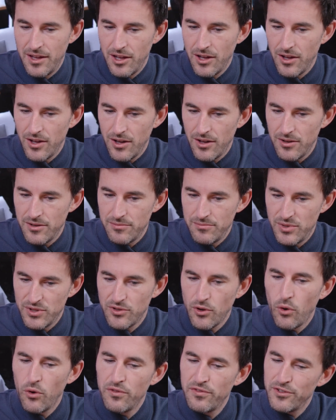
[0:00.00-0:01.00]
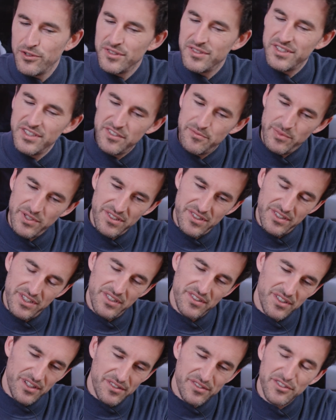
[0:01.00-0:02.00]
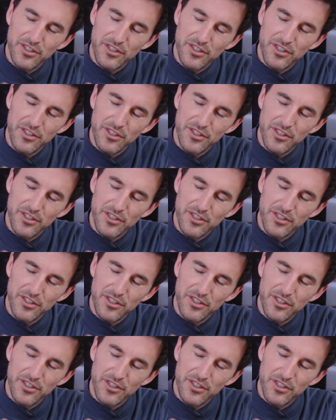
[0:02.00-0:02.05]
But often these pieces are